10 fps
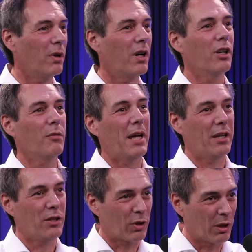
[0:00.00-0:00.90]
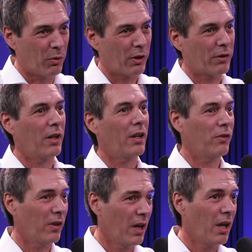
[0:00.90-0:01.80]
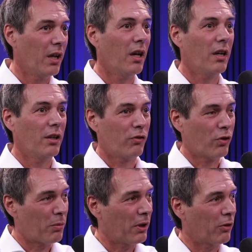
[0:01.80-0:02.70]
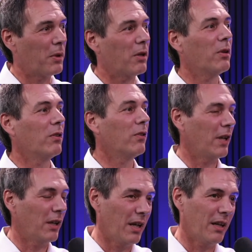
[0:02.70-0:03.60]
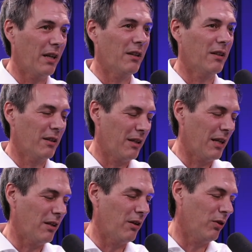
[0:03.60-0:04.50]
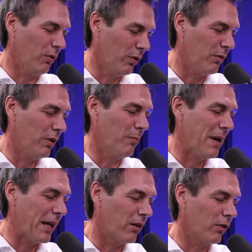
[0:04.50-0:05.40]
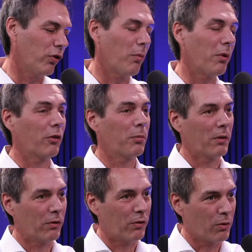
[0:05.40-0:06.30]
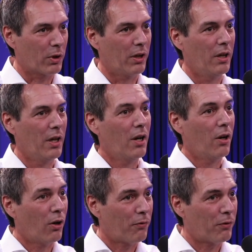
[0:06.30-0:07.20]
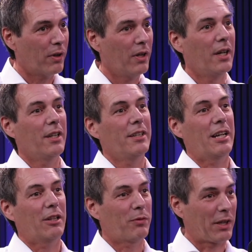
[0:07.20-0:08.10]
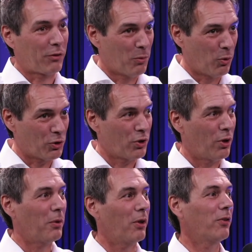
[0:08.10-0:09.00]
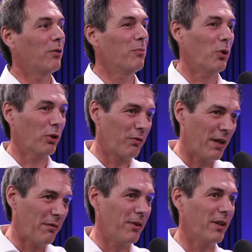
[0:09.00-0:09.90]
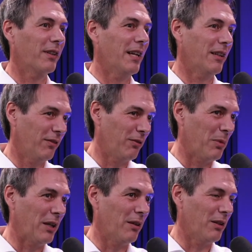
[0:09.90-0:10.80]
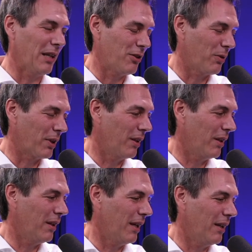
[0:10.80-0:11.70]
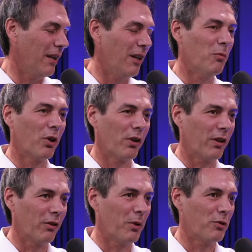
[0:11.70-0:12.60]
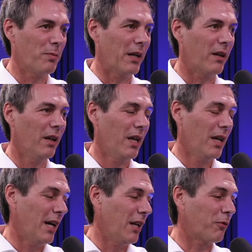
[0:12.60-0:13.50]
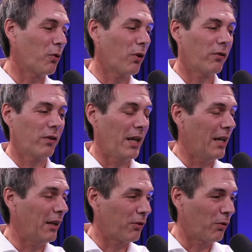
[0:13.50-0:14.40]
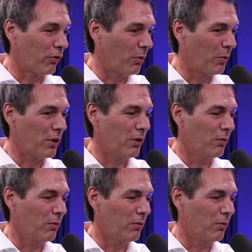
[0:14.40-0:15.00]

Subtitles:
are, the better you can monetize the shopper experience, the better shopper experience you can offer, that attracts more shoppers, more traffic. That you can then monetize much better. And of course, and that's also what